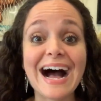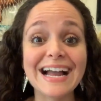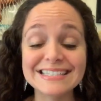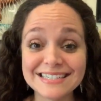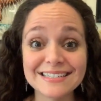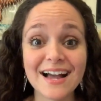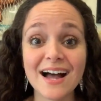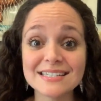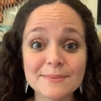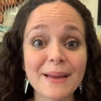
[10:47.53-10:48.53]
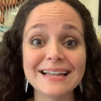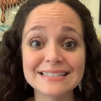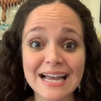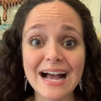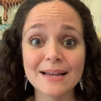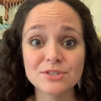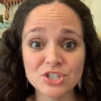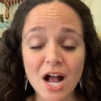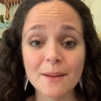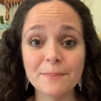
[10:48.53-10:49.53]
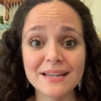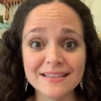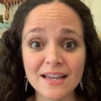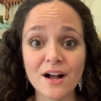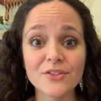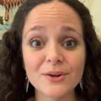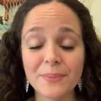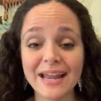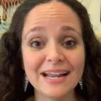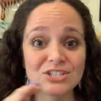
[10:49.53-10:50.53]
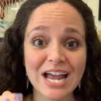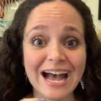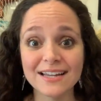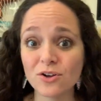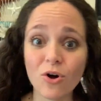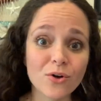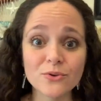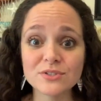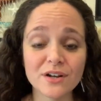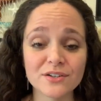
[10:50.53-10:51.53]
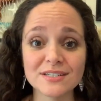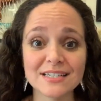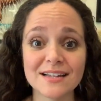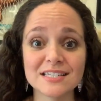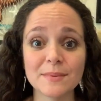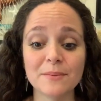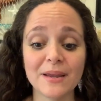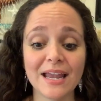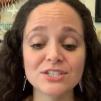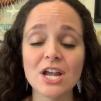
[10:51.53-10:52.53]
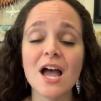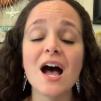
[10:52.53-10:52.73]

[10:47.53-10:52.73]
I did not spend time shopping the other page, adding all those other sets to my page.